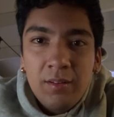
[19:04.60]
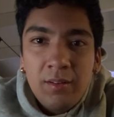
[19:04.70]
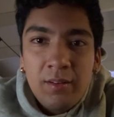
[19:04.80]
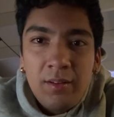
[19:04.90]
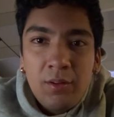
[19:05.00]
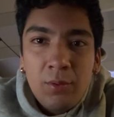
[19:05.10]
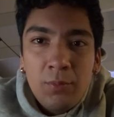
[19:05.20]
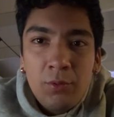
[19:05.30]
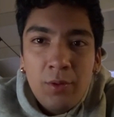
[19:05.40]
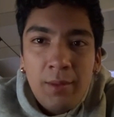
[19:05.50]
Okay,
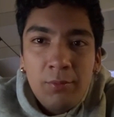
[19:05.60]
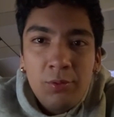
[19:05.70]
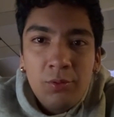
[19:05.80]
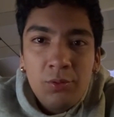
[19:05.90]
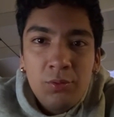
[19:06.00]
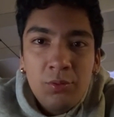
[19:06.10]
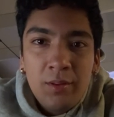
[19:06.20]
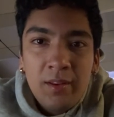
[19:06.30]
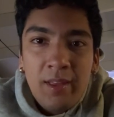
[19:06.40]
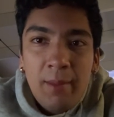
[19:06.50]
nope. You have to sue to
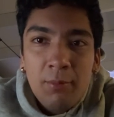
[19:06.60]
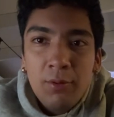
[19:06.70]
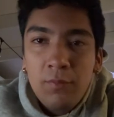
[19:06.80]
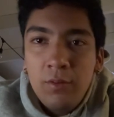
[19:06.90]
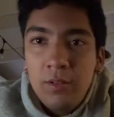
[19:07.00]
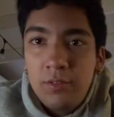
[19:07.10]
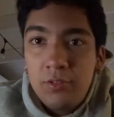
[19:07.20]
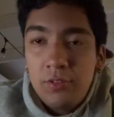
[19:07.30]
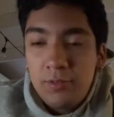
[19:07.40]
get camera footage.